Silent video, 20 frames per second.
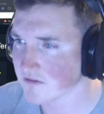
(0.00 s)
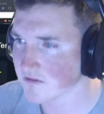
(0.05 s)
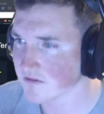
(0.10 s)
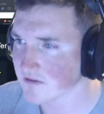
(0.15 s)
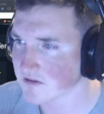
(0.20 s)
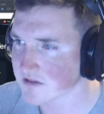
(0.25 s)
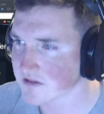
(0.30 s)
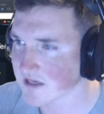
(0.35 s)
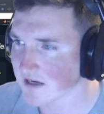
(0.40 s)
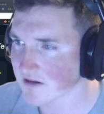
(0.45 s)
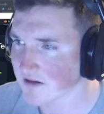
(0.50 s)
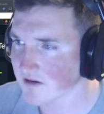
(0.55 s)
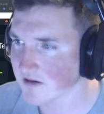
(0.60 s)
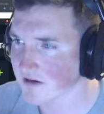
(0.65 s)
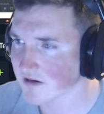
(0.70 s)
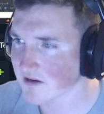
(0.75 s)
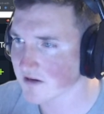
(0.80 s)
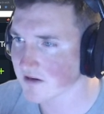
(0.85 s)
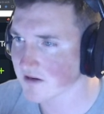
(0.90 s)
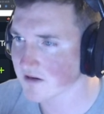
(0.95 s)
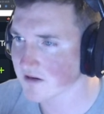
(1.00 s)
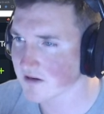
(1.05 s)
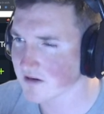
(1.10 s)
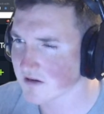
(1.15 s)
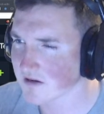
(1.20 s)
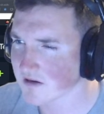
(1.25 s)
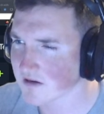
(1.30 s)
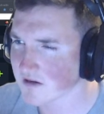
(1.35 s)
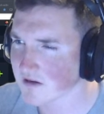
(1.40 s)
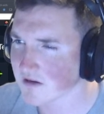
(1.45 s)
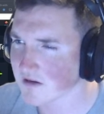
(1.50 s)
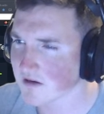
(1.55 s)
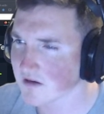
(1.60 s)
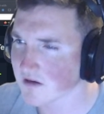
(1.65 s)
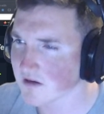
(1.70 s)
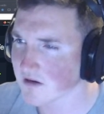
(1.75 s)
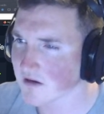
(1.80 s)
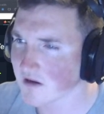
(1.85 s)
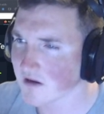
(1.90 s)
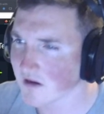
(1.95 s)
Let's take a look.
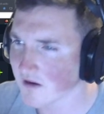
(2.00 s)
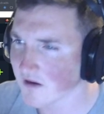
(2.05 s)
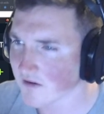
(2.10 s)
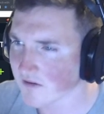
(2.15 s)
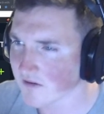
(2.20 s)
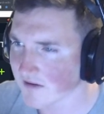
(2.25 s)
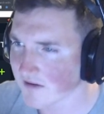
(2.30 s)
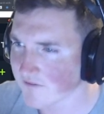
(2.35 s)
Okay,